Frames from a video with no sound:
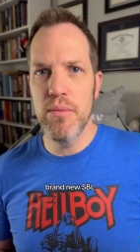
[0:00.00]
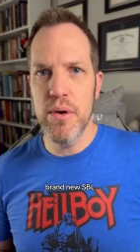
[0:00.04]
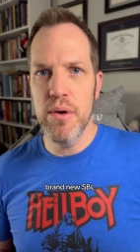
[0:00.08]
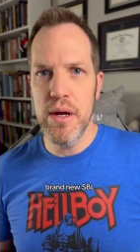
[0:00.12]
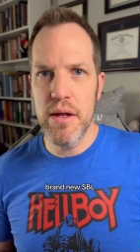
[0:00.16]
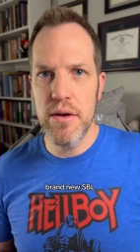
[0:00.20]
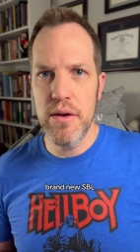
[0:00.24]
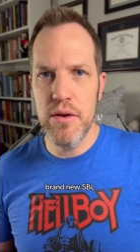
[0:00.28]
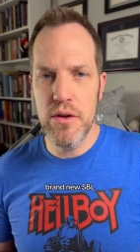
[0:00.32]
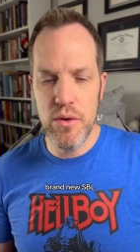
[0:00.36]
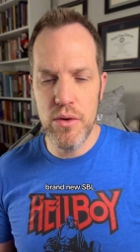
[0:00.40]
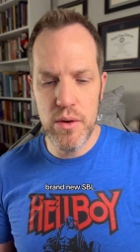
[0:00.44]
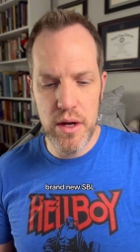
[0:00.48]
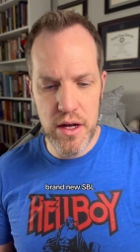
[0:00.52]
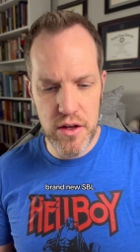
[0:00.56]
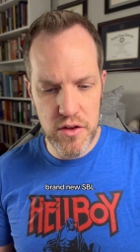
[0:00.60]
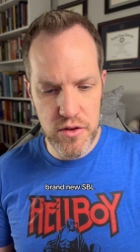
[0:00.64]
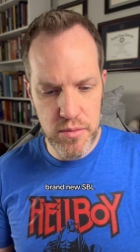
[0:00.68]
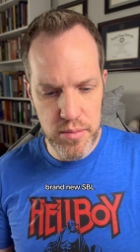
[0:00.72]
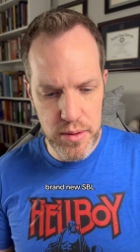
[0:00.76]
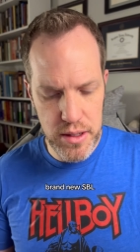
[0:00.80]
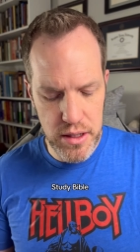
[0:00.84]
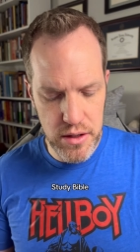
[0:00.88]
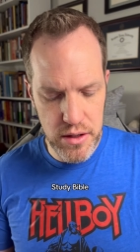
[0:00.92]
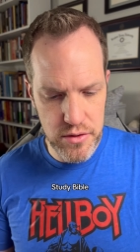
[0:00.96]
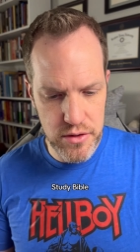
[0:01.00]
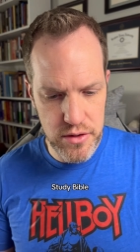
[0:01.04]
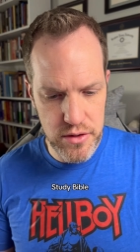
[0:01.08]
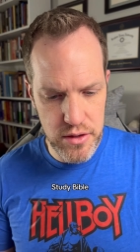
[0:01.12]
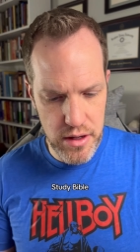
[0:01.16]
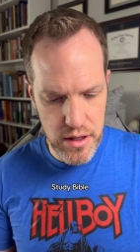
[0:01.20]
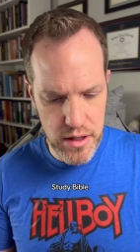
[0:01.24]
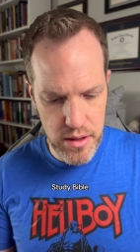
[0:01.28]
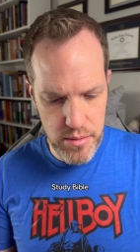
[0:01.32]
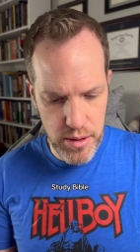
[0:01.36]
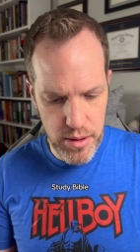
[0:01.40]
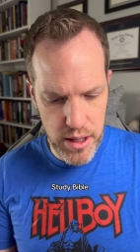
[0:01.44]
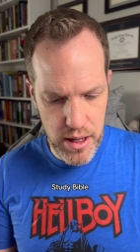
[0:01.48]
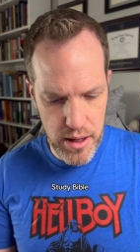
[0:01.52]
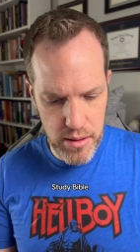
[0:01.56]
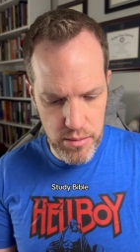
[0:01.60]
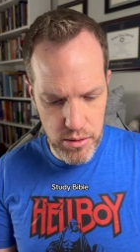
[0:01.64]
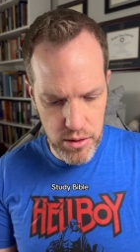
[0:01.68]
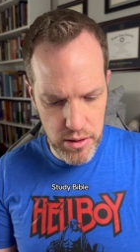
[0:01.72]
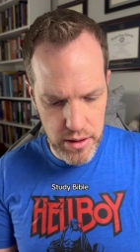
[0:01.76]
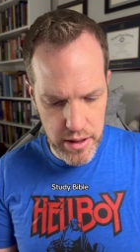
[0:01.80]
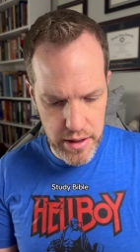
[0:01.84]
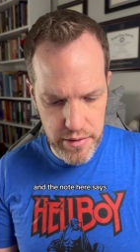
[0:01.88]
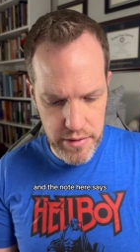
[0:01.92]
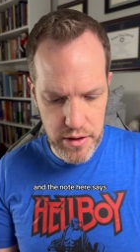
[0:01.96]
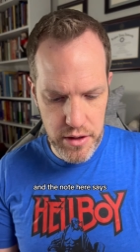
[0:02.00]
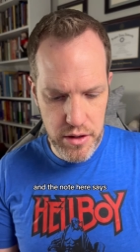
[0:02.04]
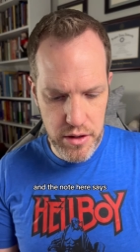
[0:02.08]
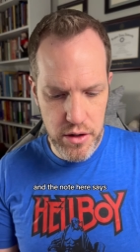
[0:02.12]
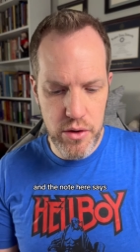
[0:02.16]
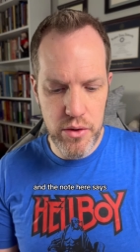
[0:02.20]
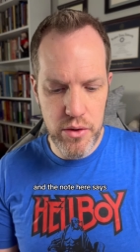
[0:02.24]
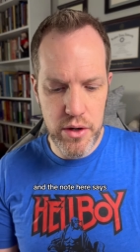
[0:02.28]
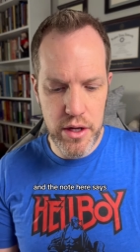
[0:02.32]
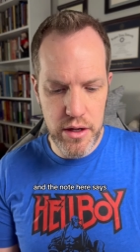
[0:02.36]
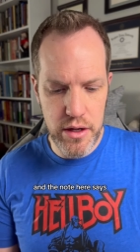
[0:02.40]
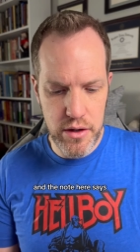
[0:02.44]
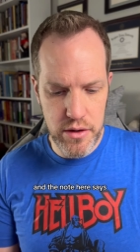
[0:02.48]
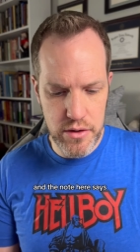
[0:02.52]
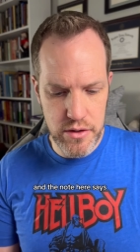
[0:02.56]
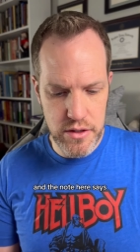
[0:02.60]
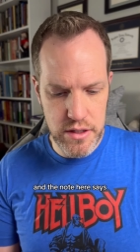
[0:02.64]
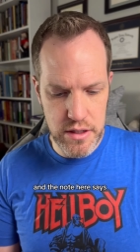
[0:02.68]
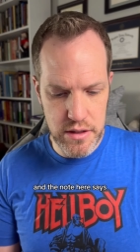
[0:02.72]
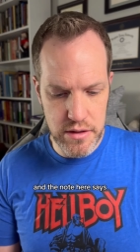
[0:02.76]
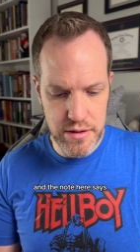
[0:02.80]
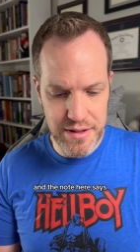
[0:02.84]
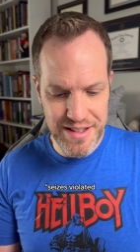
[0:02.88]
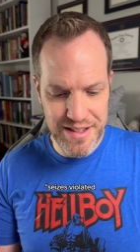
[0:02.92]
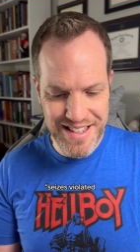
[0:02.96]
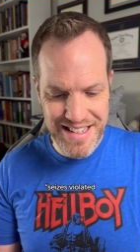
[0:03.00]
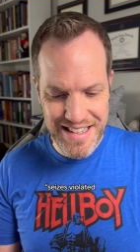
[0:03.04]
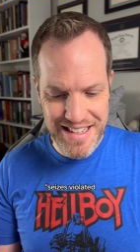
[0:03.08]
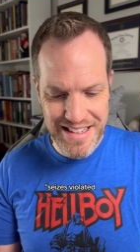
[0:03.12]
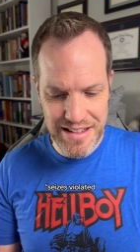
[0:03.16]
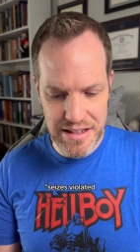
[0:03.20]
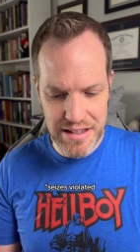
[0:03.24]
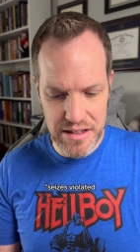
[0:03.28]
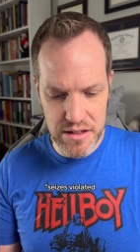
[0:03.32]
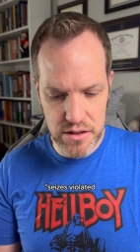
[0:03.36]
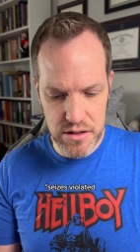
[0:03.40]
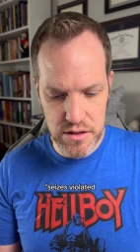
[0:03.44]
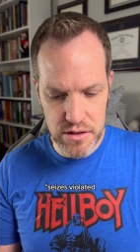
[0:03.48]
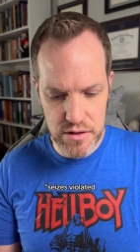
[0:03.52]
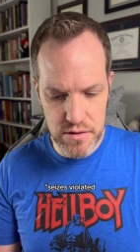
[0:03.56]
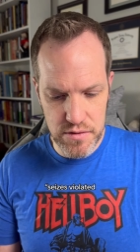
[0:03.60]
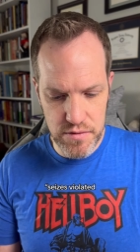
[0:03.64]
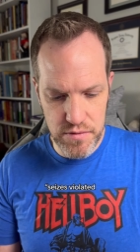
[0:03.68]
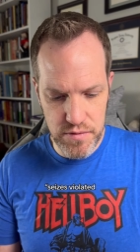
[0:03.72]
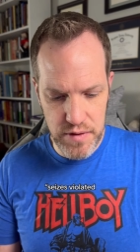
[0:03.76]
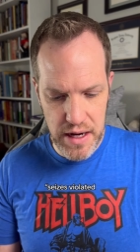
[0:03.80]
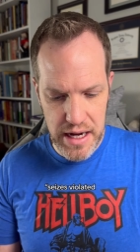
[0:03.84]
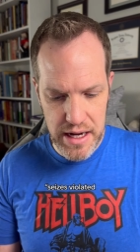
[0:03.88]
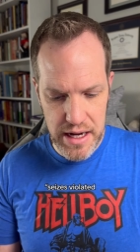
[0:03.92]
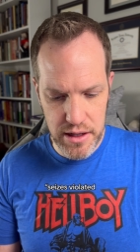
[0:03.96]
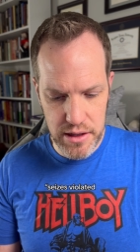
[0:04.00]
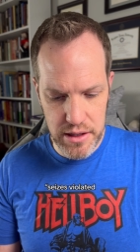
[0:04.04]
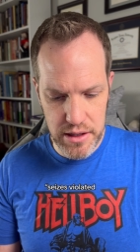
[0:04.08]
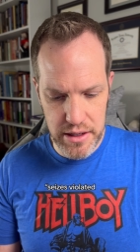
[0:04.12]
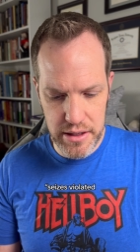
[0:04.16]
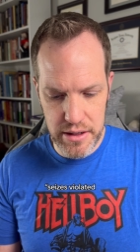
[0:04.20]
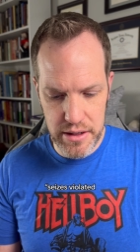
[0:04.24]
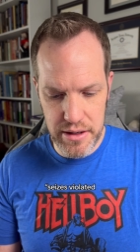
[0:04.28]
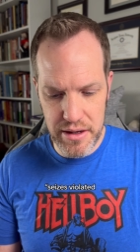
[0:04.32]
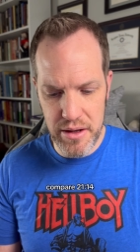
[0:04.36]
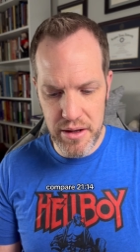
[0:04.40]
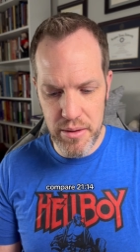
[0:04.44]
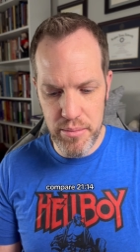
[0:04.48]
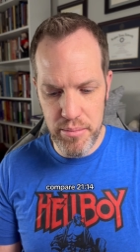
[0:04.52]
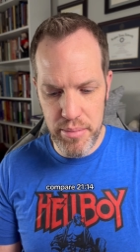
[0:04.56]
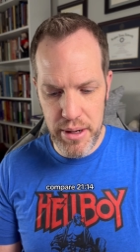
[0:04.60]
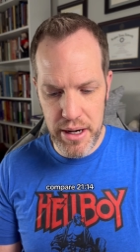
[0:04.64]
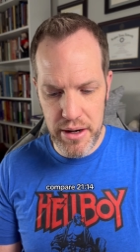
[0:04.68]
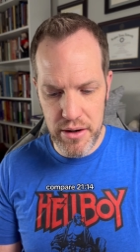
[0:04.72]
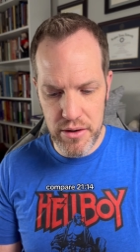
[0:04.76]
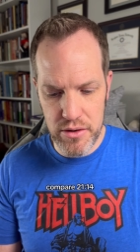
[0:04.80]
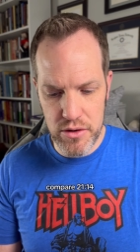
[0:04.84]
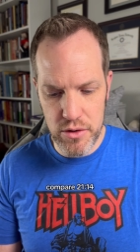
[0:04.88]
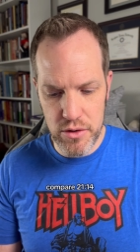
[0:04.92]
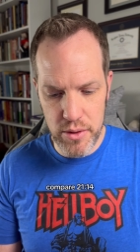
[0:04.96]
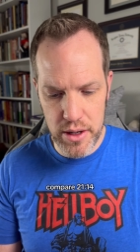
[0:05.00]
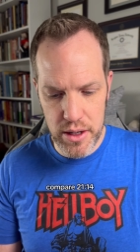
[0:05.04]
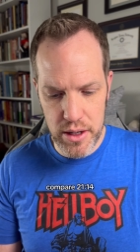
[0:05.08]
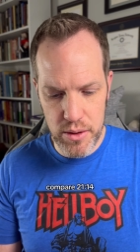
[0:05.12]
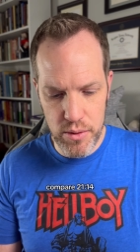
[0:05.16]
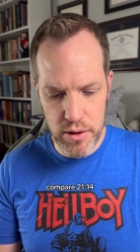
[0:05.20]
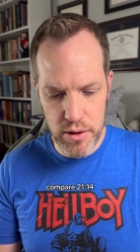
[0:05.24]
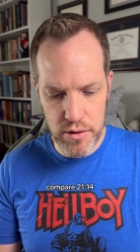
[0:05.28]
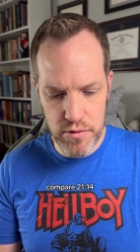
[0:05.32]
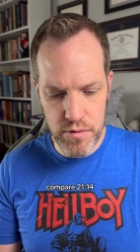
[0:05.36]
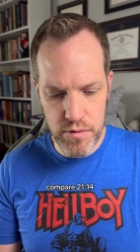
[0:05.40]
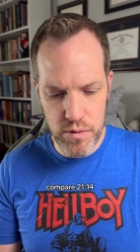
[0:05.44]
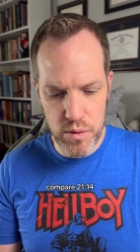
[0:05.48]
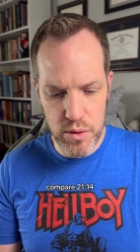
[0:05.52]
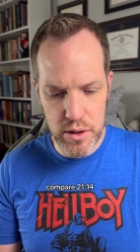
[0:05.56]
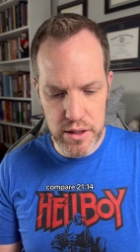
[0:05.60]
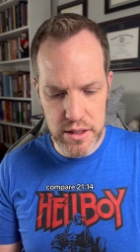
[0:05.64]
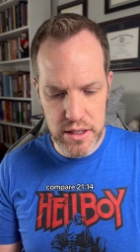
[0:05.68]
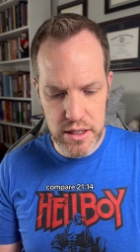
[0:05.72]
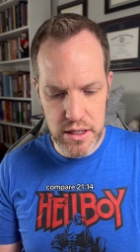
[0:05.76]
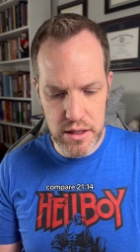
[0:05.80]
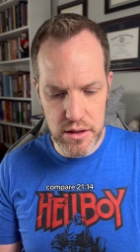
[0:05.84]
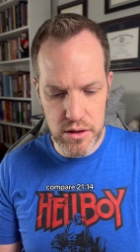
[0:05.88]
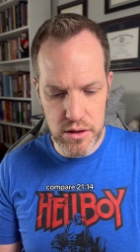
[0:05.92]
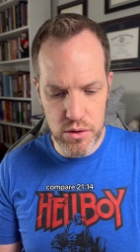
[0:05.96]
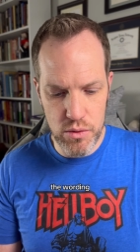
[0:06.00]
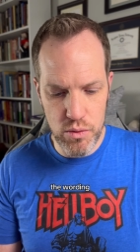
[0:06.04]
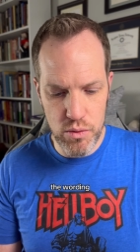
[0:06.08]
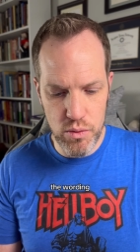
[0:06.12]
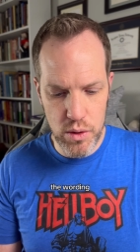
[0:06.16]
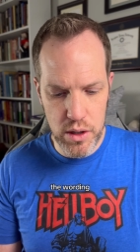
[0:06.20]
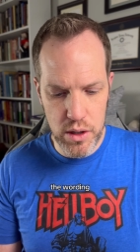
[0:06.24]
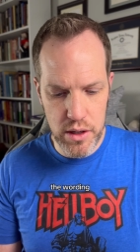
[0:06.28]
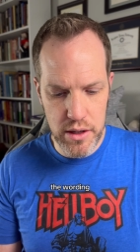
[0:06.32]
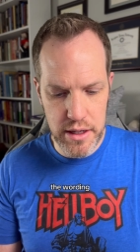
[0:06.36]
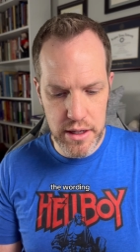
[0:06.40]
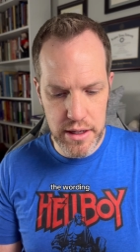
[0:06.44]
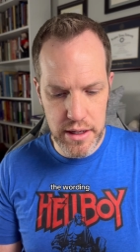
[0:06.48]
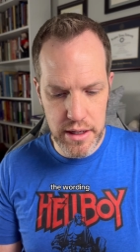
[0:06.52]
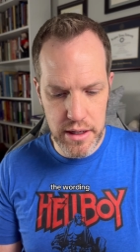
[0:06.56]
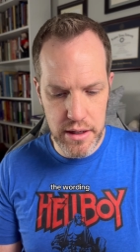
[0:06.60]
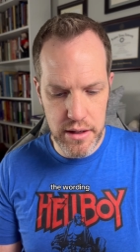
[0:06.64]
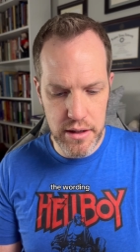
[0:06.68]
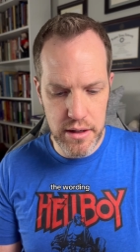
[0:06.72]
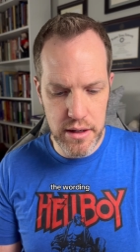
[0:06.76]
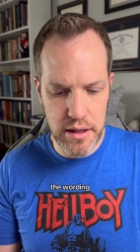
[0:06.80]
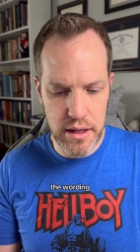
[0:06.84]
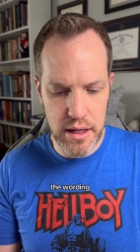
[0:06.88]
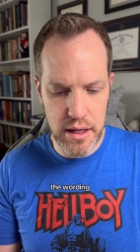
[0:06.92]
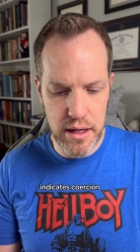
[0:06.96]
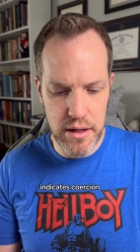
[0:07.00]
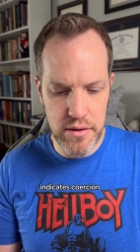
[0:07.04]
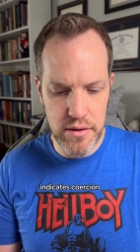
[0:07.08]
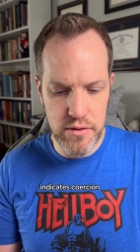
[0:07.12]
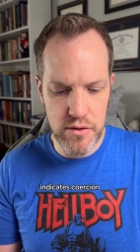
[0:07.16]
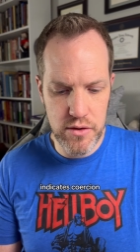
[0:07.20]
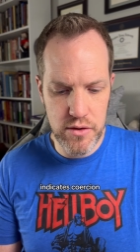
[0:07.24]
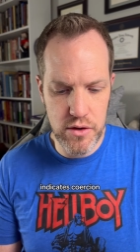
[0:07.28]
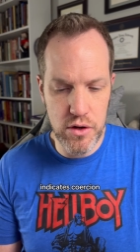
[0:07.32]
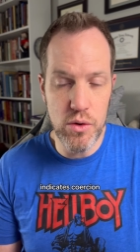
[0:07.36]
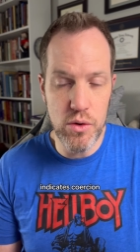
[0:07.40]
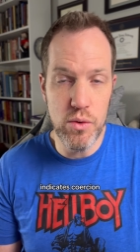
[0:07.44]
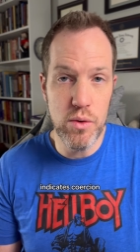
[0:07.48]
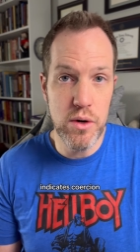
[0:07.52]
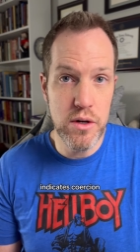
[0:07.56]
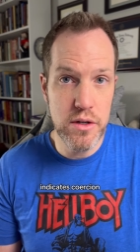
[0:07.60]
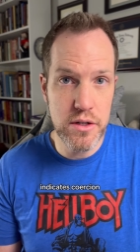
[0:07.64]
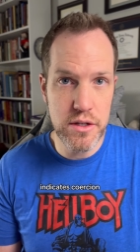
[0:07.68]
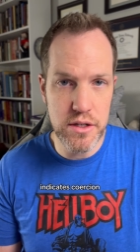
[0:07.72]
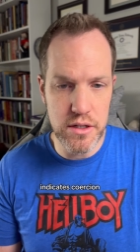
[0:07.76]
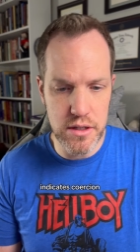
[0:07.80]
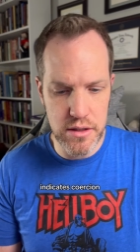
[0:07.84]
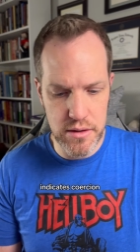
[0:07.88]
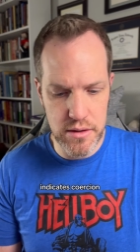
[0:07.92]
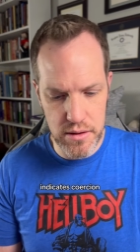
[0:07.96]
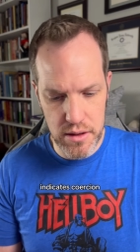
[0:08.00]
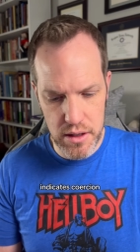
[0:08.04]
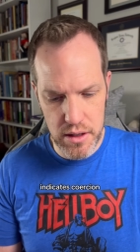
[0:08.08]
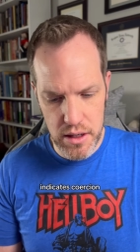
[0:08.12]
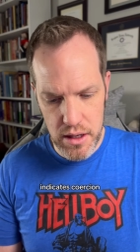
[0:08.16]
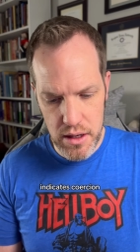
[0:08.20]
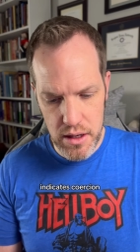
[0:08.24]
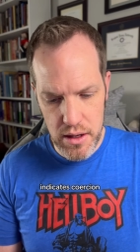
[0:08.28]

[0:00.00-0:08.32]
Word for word: brand new SBL Study Bible, and the note here says seizes, violated, compare 2114. The wording indicates coercion.